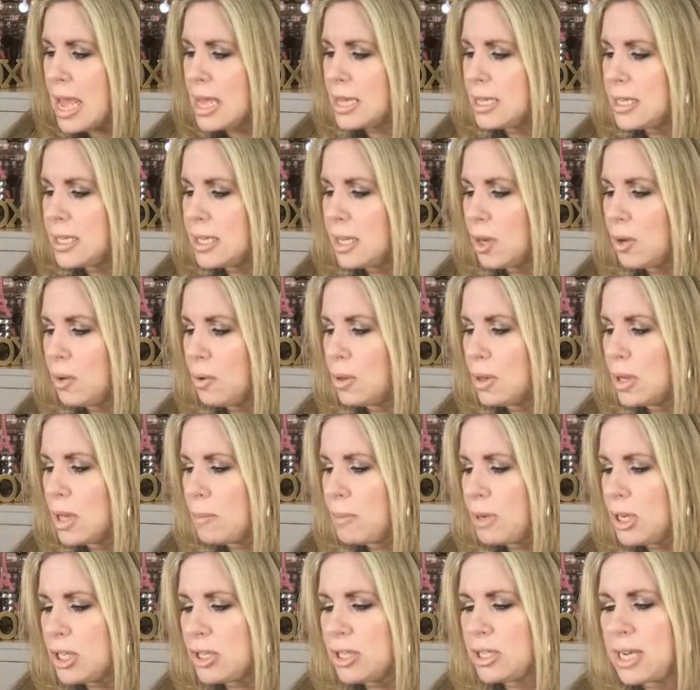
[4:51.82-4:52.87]
And so
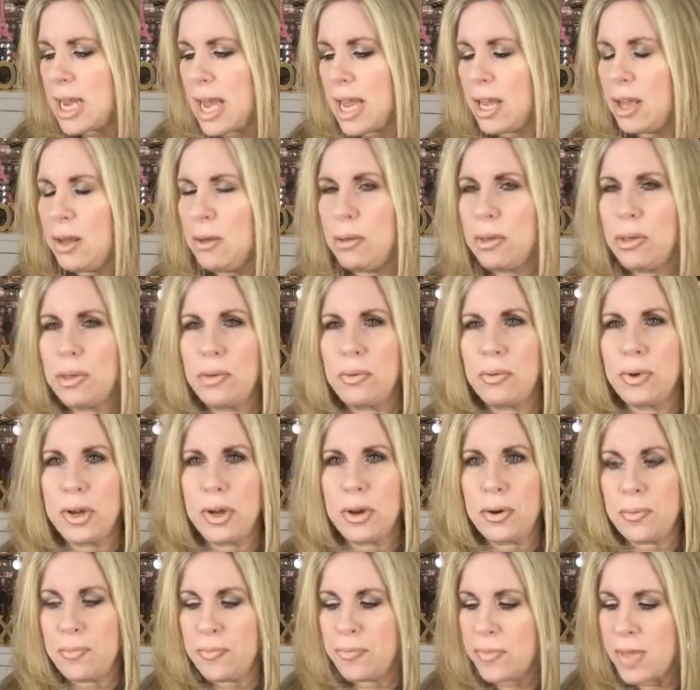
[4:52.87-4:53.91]
let me just take you
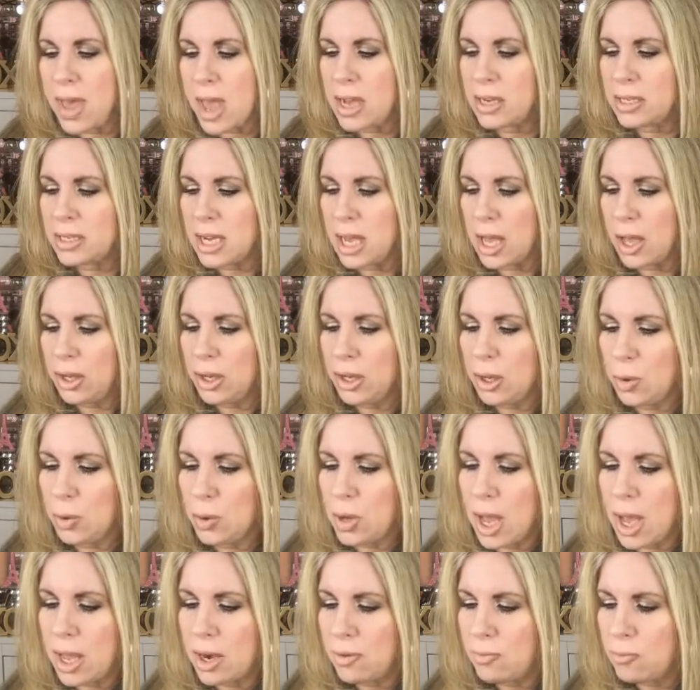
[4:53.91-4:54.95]
through and tell you
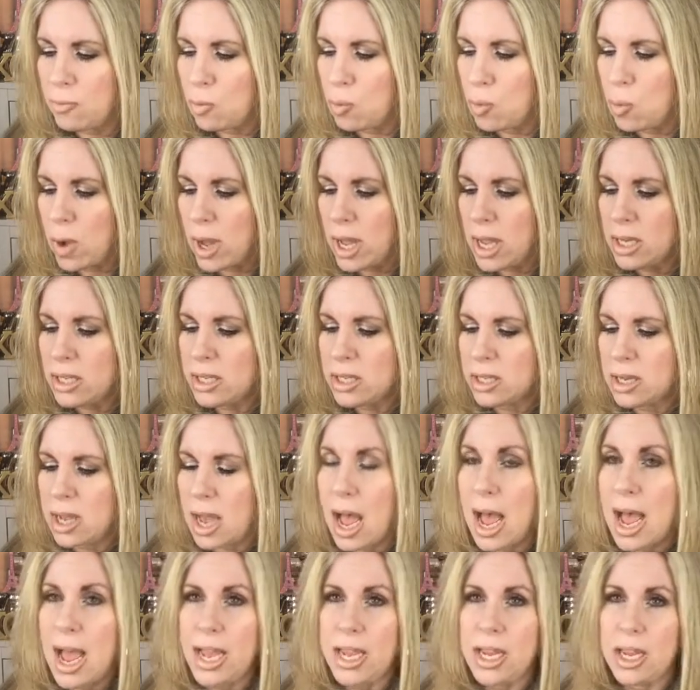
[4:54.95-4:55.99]
kind of what
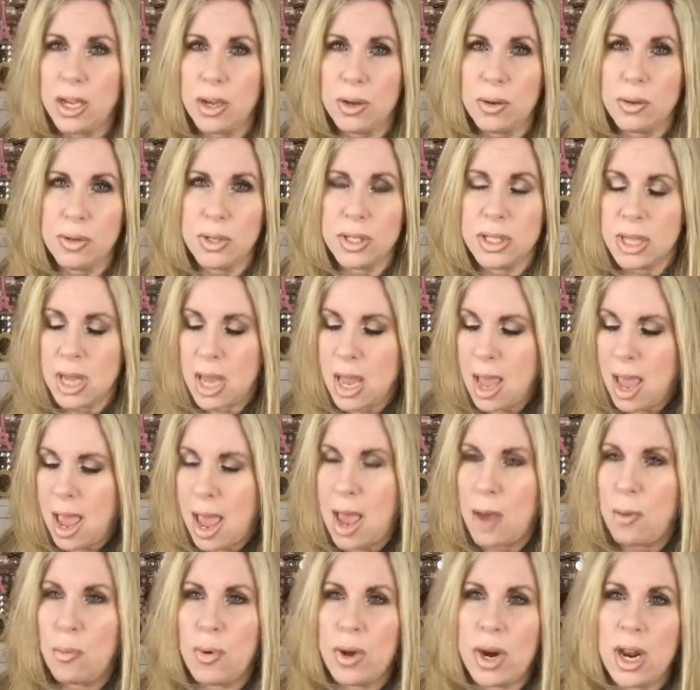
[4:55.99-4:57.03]
I use
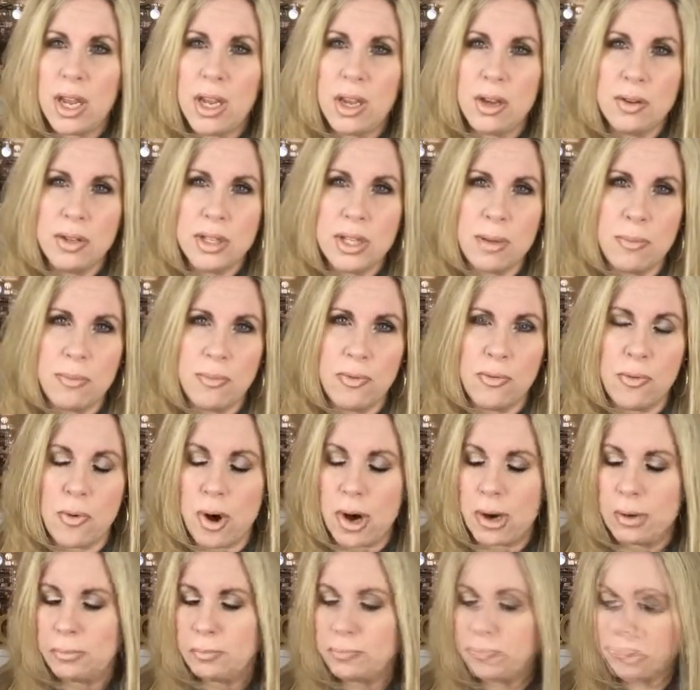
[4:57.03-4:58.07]
and what I use them
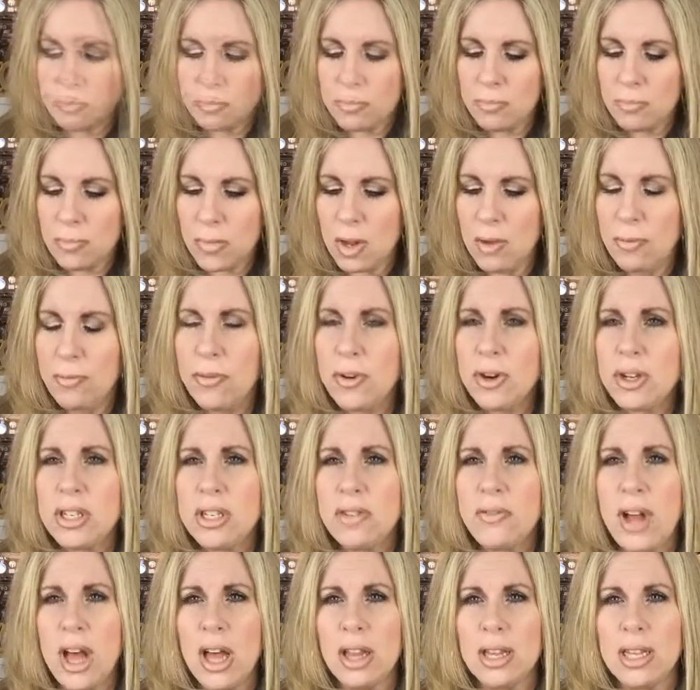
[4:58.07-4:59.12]
for.
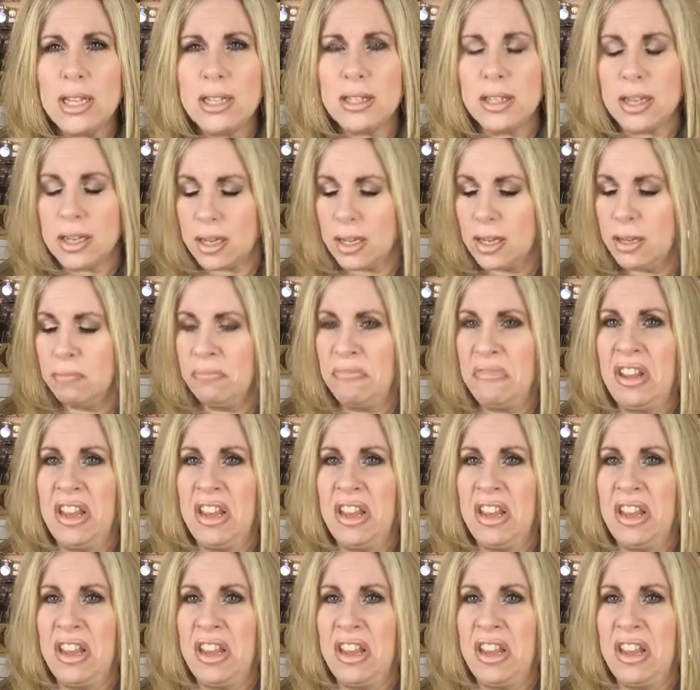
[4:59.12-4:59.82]
First of all, let's look,